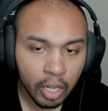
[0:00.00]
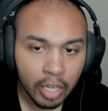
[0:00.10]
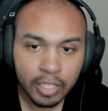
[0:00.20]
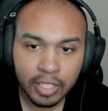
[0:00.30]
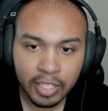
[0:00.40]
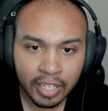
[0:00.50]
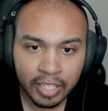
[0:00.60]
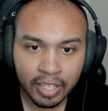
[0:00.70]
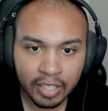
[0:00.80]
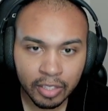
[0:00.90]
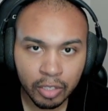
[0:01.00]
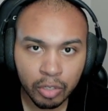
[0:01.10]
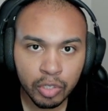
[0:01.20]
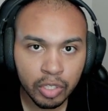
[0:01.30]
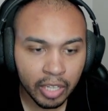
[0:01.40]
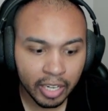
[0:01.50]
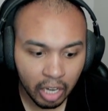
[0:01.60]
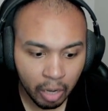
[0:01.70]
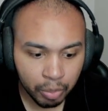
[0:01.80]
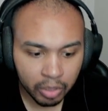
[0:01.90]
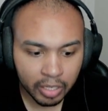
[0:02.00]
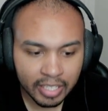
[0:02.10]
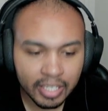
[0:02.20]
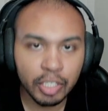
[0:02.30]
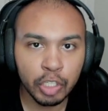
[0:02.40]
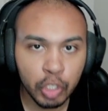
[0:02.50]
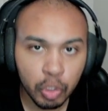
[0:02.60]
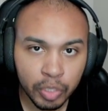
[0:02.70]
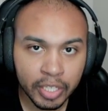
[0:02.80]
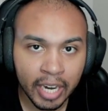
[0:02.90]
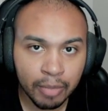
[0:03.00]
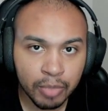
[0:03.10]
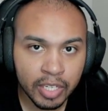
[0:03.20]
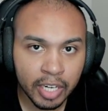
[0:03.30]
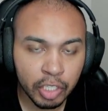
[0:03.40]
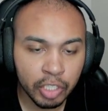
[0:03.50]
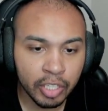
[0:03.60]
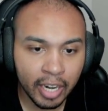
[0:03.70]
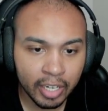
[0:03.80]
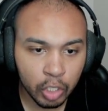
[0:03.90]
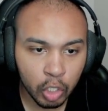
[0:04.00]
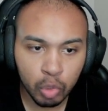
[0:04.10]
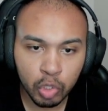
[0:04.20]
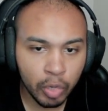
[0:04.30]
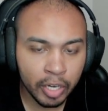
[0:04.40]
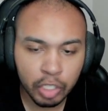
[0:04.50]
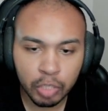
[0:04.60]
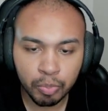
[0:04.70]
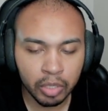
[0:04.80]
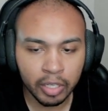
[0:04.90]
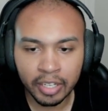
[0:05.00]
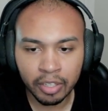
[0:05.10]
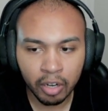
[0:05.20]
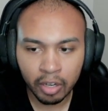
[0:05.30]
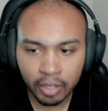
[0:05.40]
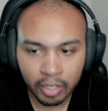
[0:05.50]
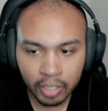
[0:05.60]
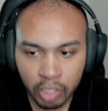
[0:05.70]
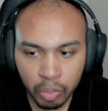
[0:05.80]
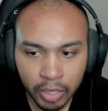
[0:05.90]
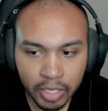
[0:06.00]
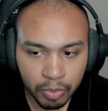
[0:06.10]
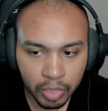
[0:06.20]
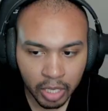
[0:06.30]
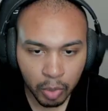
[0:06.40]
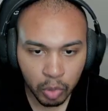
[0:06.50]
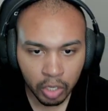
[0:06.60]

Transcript: see that there's like a PlayStation 2 game station that I could go to and just play some demos on